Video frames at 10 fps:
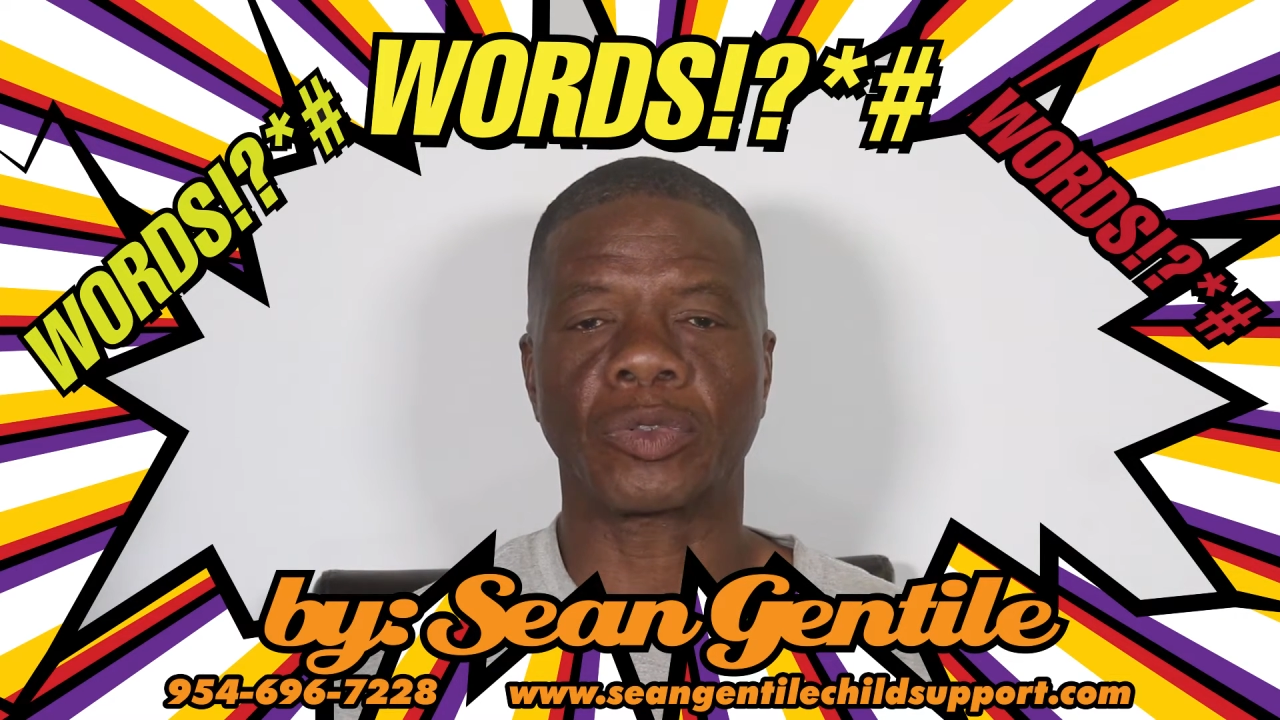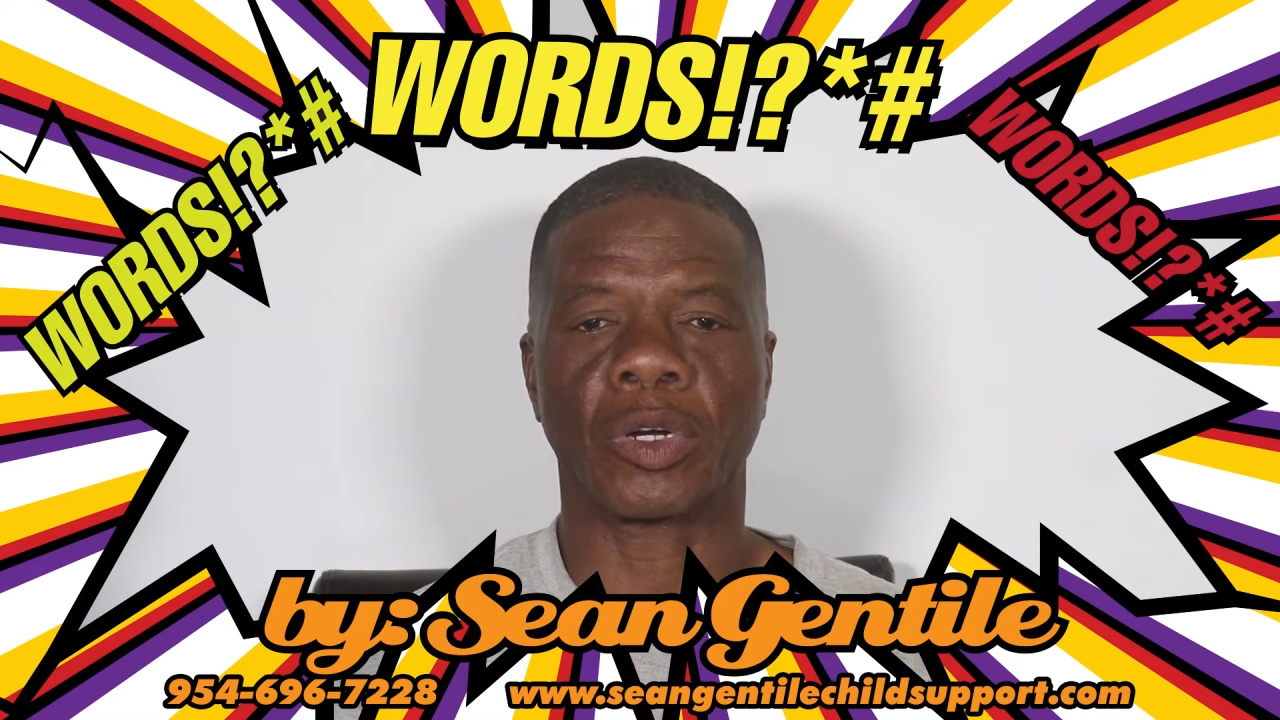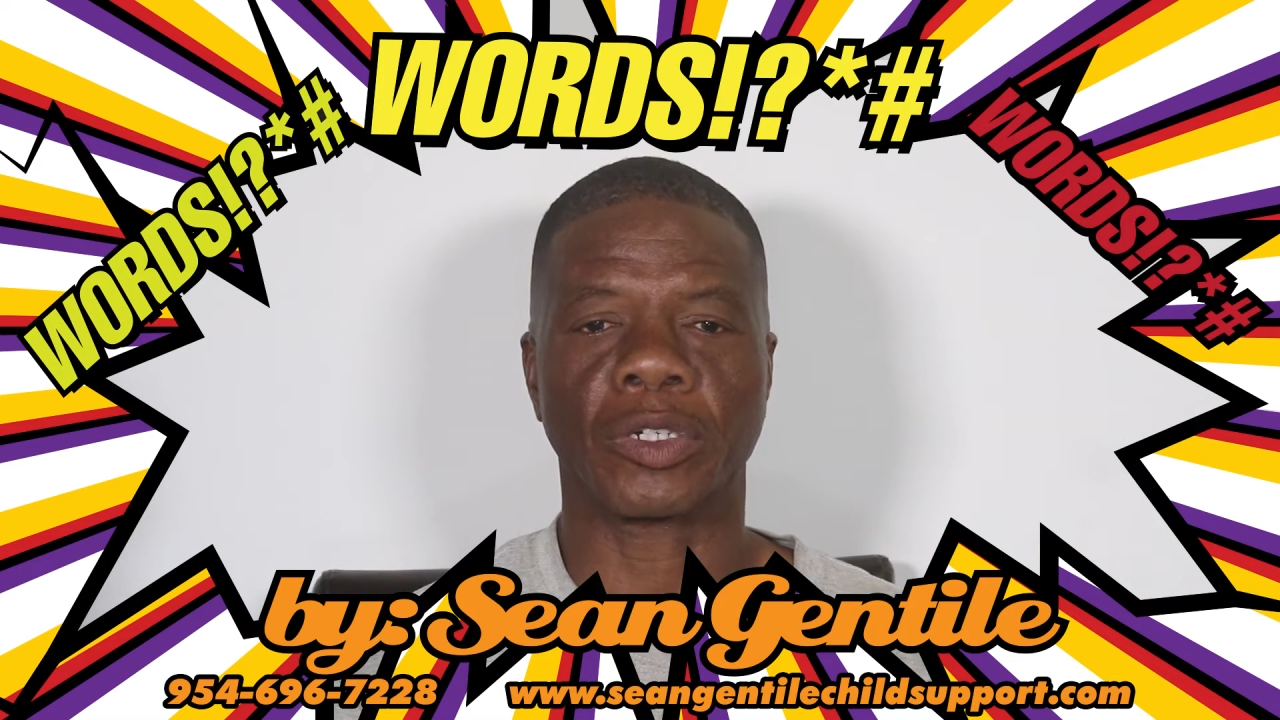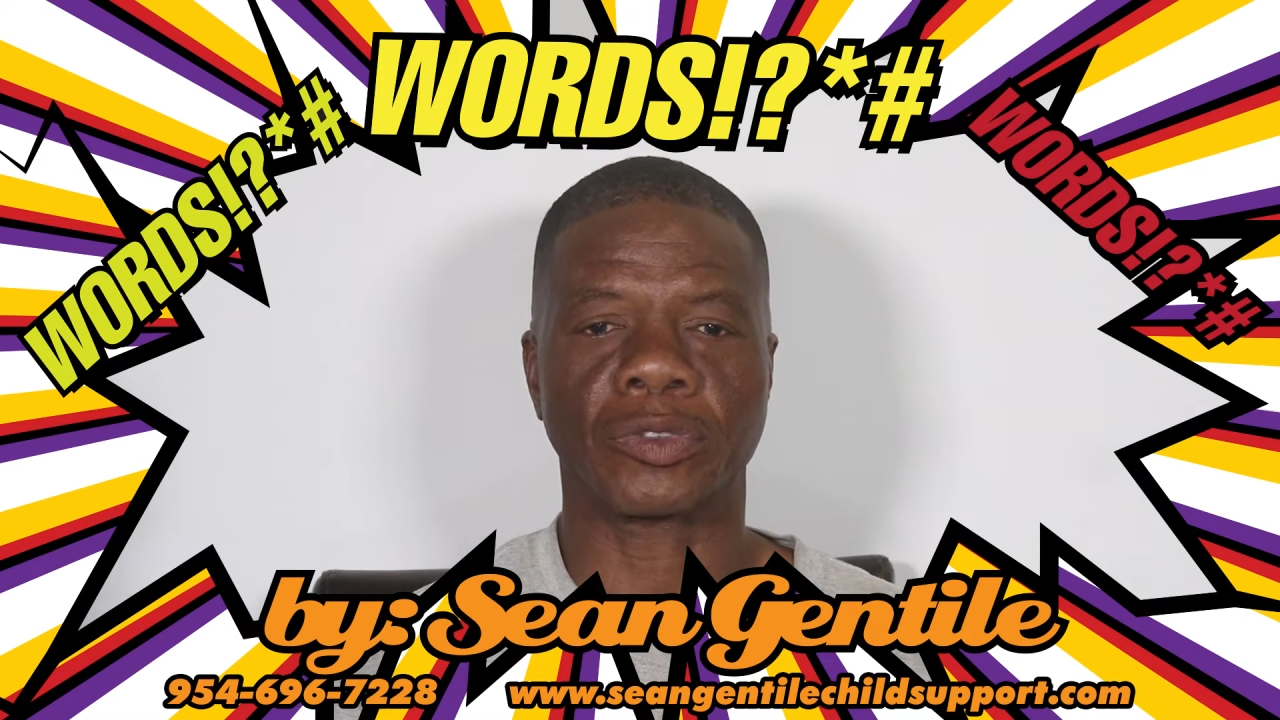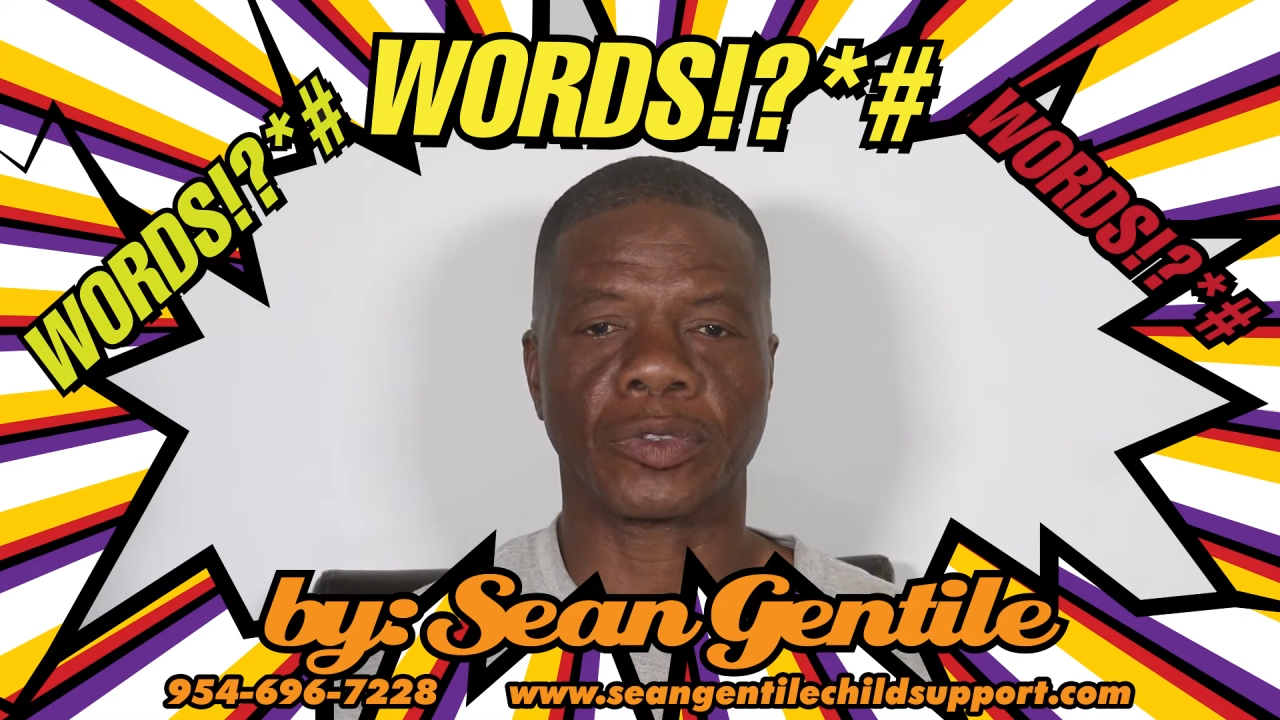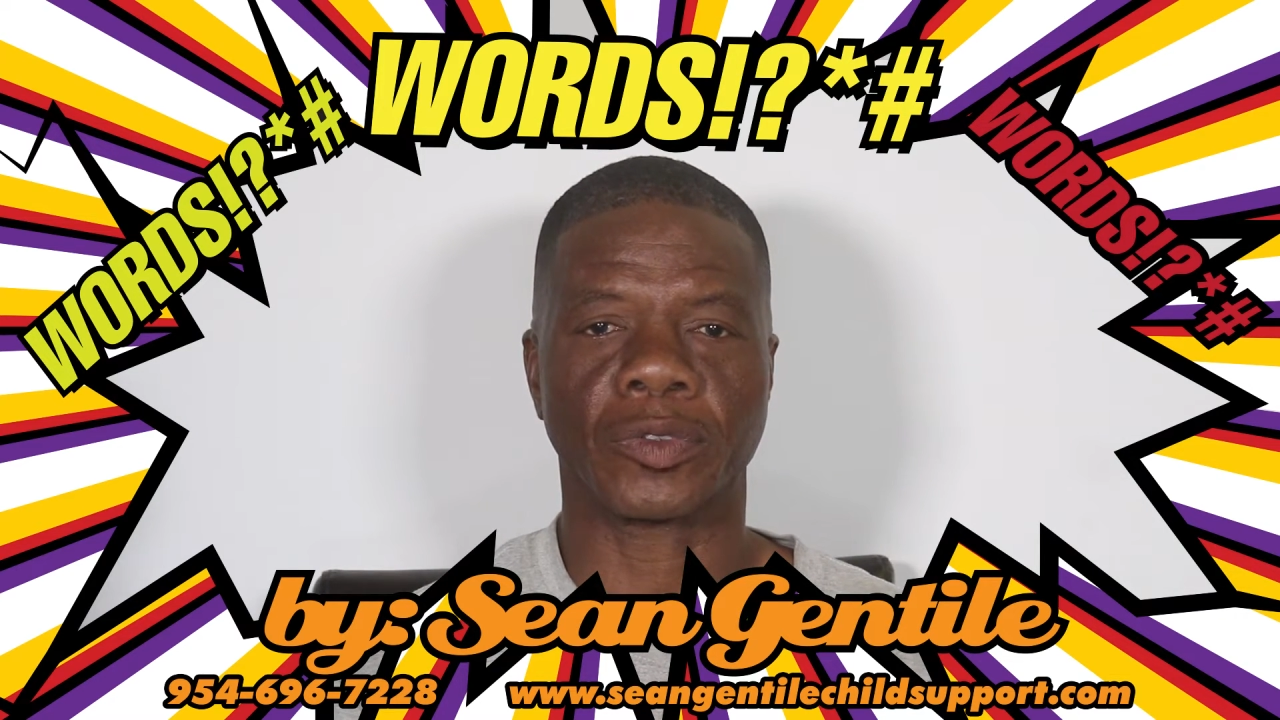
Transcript: cross